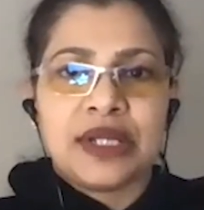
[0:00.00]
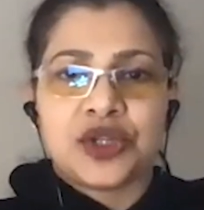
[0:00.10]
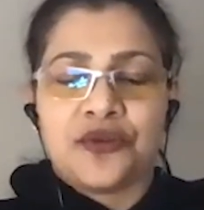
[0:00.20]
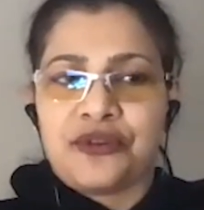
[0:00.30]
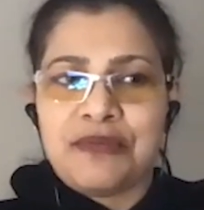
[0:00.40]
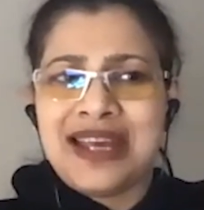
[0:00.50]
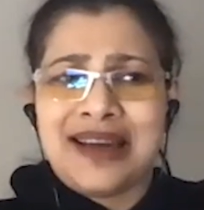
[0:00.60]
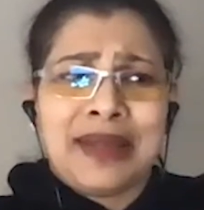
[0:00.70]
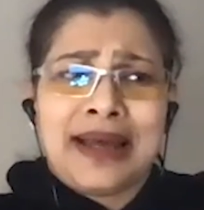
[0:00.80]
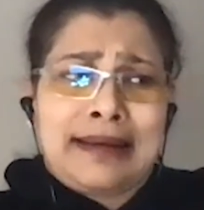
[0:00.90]
So for me, I'm
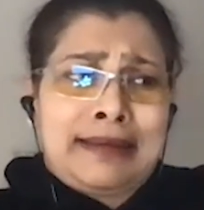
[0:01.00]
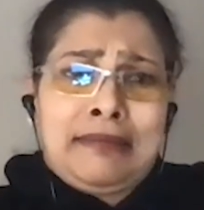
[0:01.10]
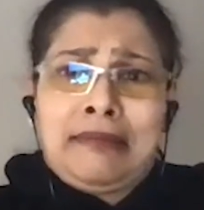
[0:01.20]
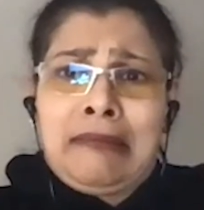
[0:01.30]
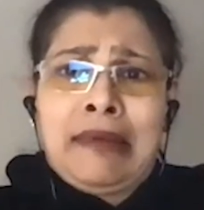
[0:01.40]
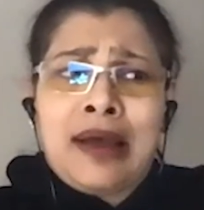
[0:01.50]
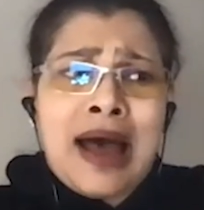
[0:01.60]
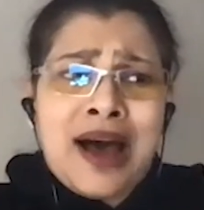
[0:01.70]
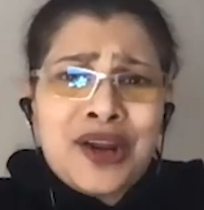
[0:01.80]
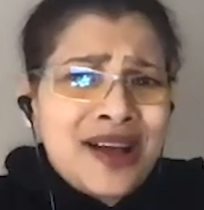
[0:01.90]
like,
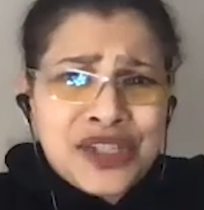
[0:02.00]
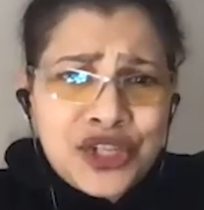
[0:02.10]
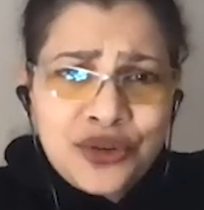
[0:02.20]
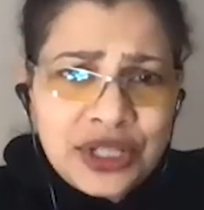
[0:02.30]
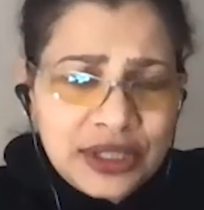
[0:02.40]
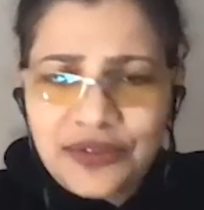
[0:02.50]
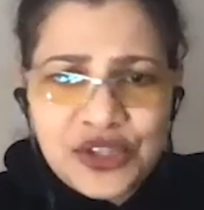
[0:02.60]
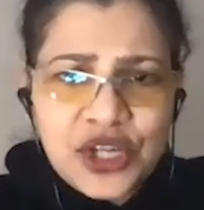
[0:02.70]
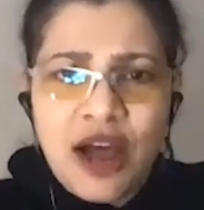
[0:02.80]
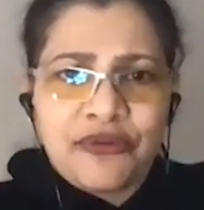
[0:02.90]
how else do you deliver
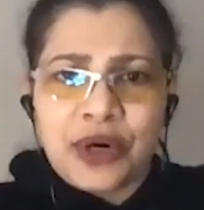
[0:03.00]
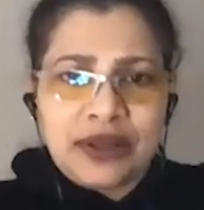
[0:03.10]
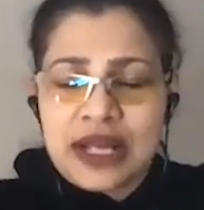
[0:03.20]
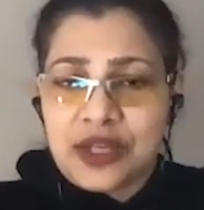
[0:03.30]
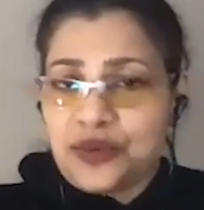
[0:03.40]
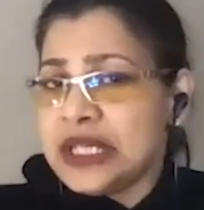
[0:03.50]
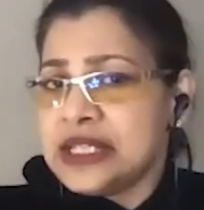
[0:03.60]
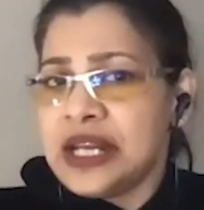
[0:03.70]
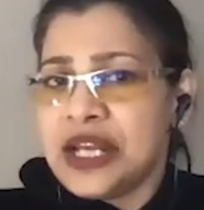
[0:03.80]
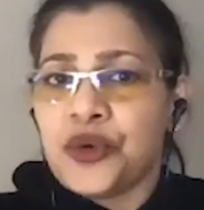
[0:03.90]
software? Like there isn't
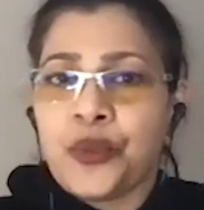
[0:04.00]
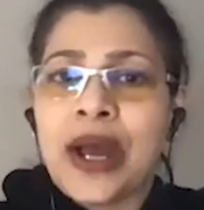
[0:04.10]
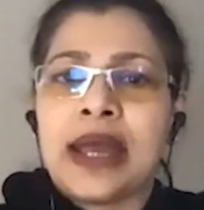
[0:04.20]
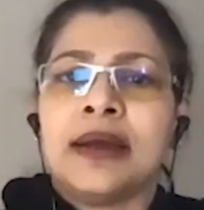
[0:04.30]
any other way.